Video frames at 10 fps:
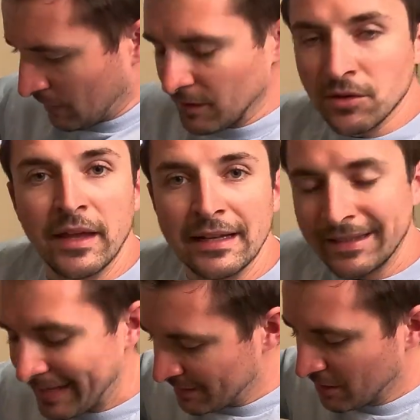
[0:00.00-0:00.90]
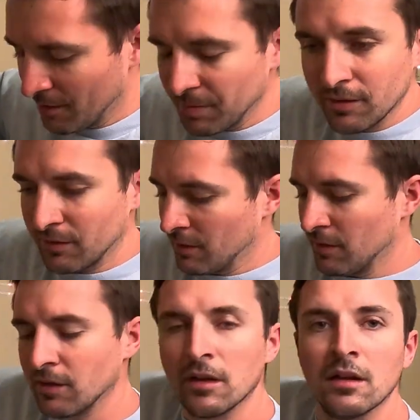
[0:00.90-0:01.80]
and so that it lines up
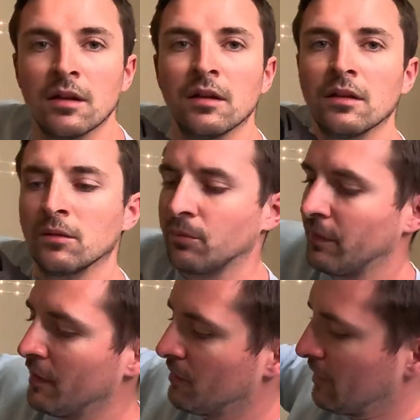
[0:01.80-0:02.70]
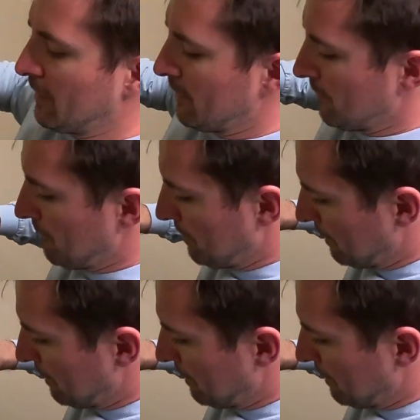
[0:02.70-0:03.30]
with this right here.